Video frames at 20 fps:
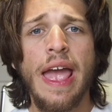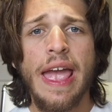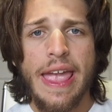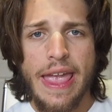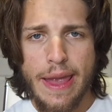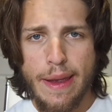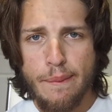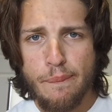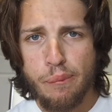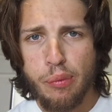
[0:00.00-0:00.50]

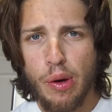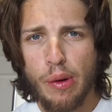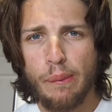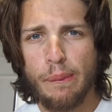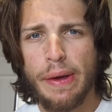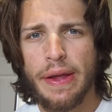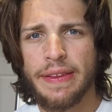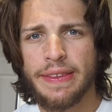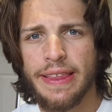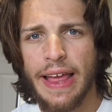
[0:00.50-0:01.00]

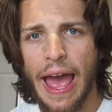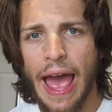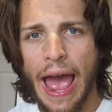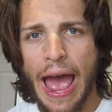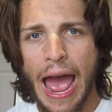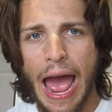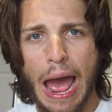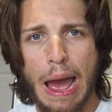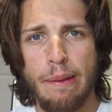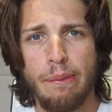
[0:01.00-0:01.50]
implement
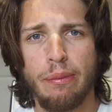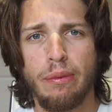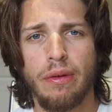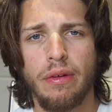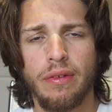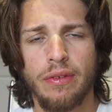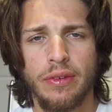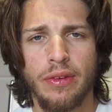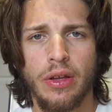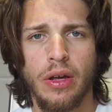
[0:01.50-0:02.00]

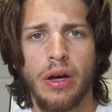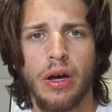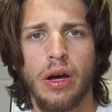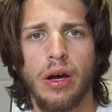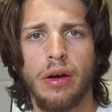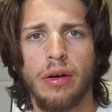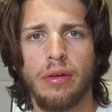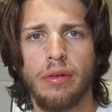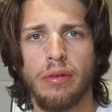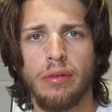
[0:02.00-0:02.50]

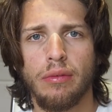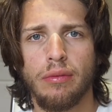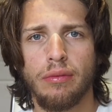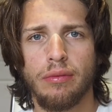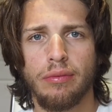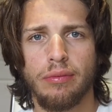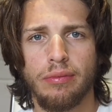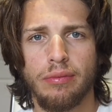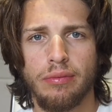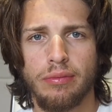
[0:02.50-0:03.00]
the
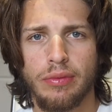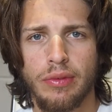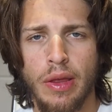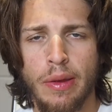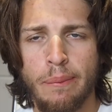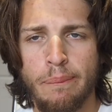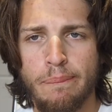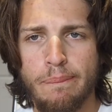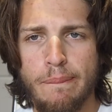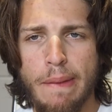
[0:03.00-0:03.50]

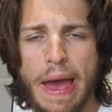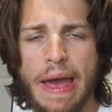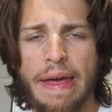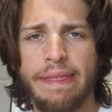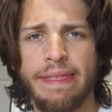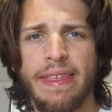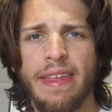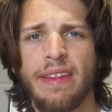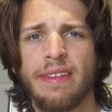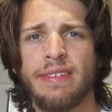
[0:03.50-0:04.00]

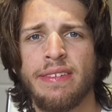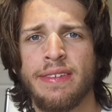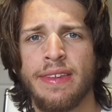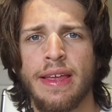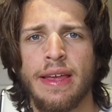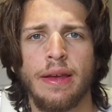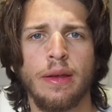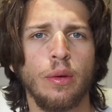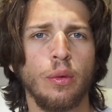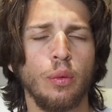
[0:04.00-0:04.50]
methods
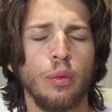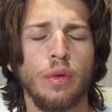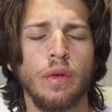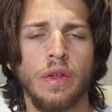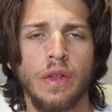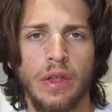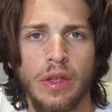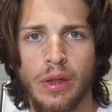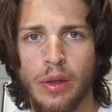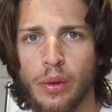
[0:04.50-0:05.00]
that you would
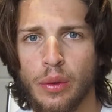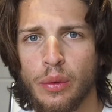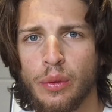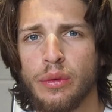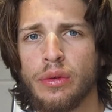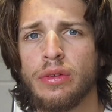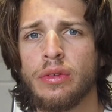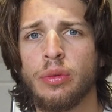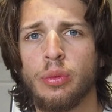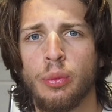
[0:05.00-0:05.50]

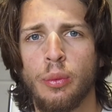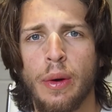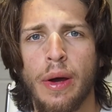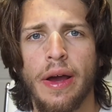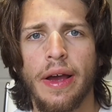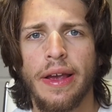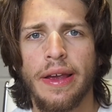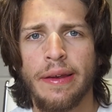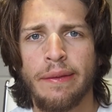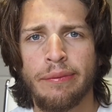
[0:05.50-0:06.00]
use
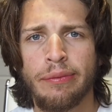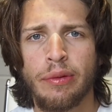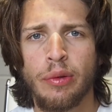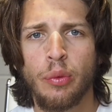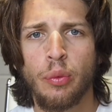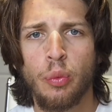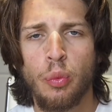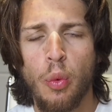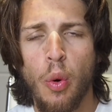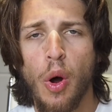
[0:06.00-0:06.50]
if
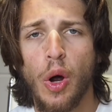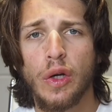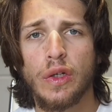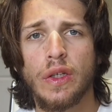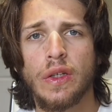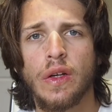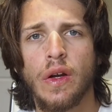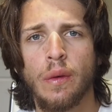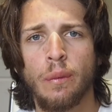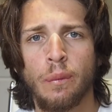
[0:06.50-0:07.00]
you
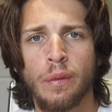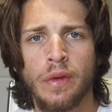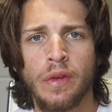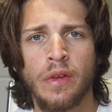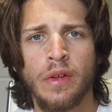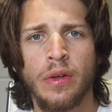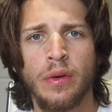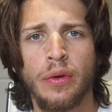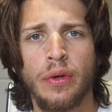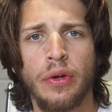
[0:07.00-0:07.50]
wanted a
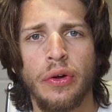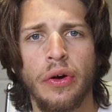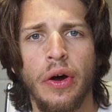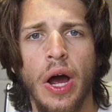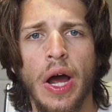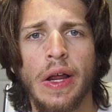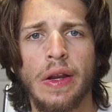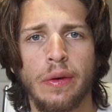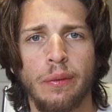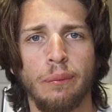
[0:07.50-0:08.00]
material
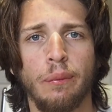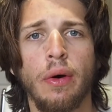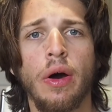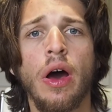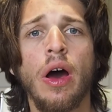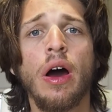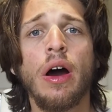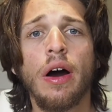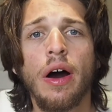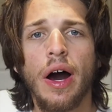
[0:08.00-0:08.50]
item.
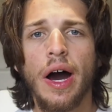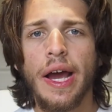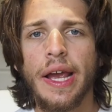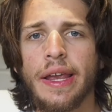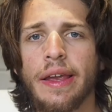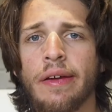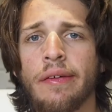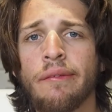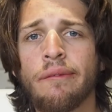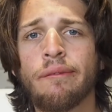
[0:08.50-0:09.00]

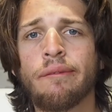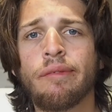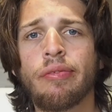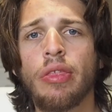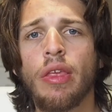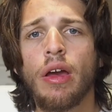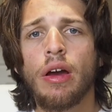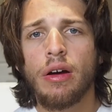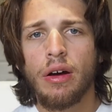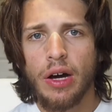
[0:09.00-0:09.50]
Like,
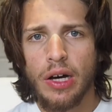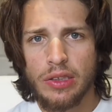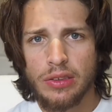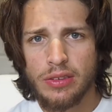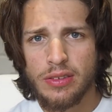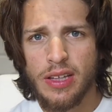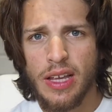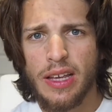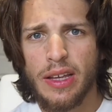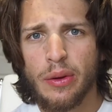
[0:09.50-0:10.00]
let's
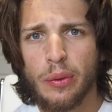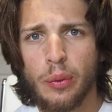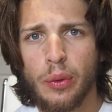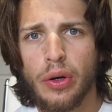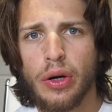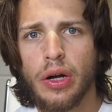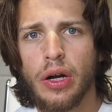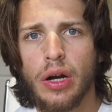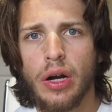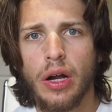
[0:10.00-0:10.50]
say you
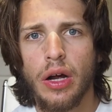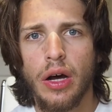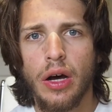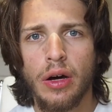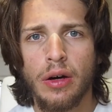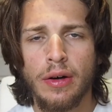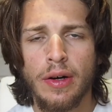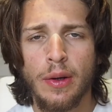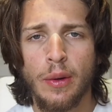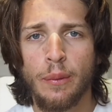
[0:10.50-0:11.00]
were a
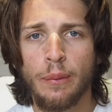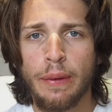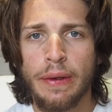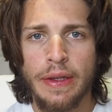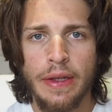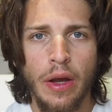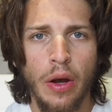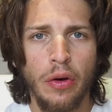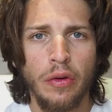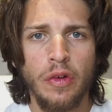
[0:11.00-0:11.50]
little bit
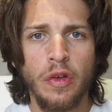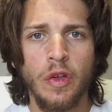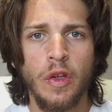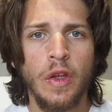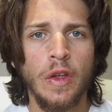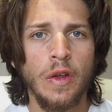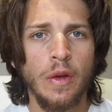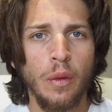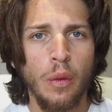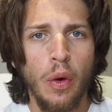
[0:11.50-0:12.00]
younger
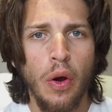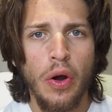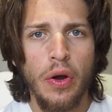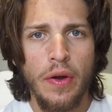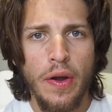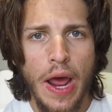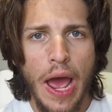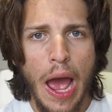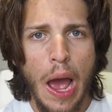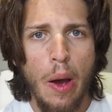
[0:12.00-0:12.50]
than you are
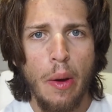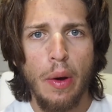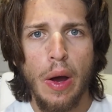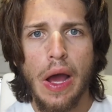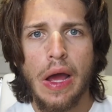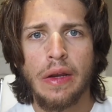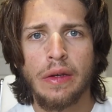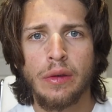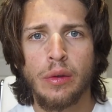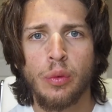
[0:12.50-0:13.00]
now,
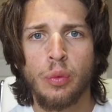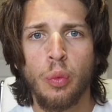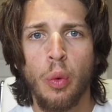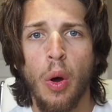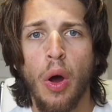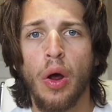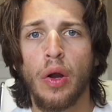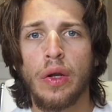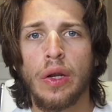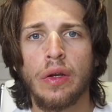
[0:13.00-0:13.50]
and you
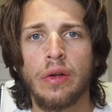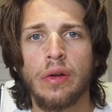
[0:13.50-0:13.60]
wanted,